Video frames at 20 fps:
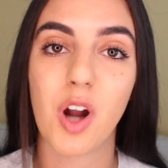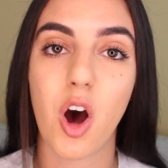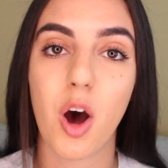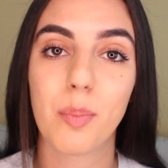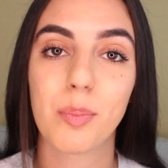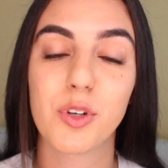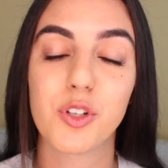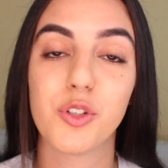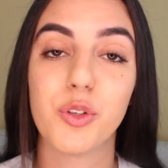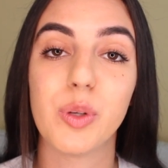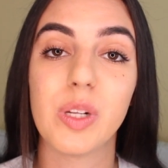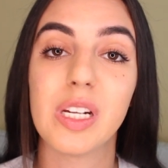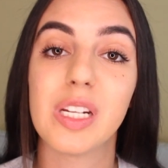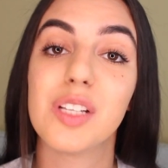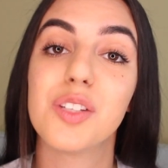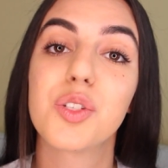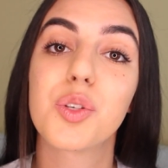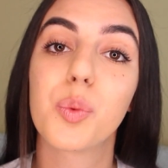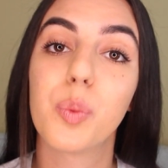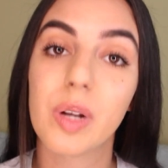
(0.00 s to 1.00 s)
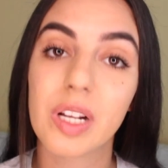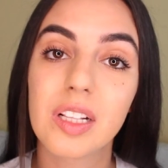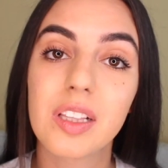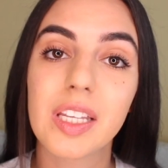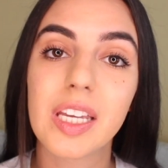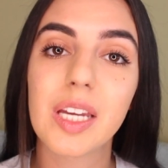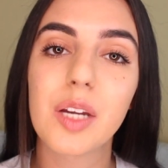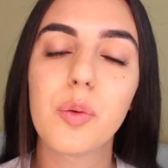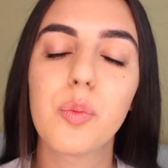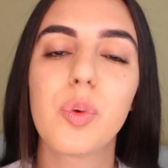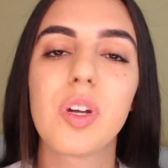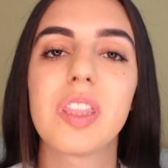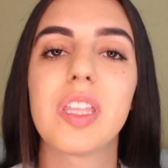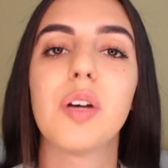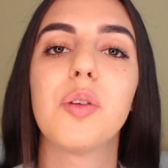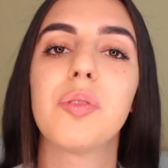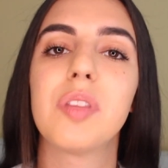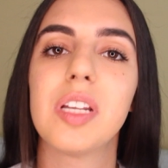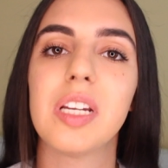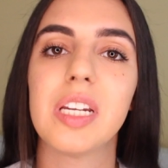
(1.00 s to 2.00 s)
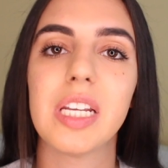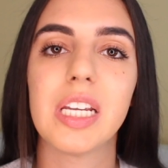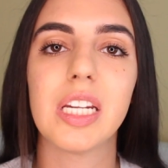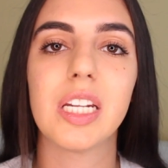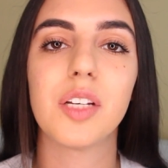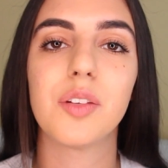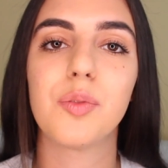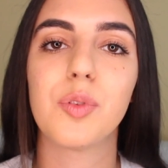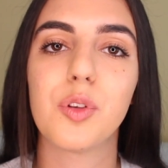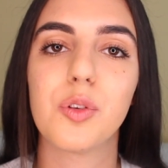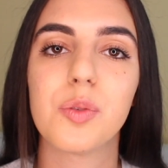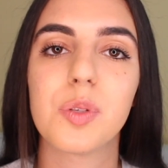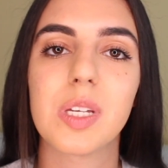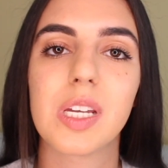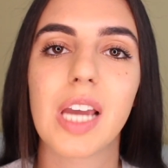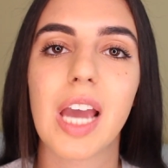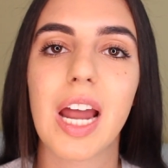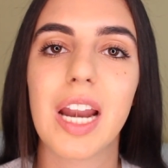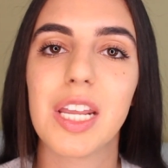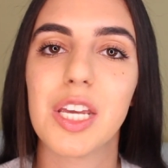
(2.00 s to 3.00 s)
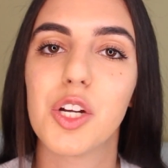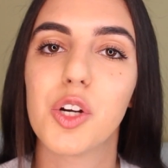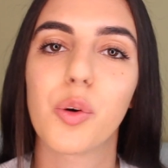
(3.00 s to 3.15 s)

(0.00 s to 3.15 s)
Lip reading: opportunities quickly without the need of using any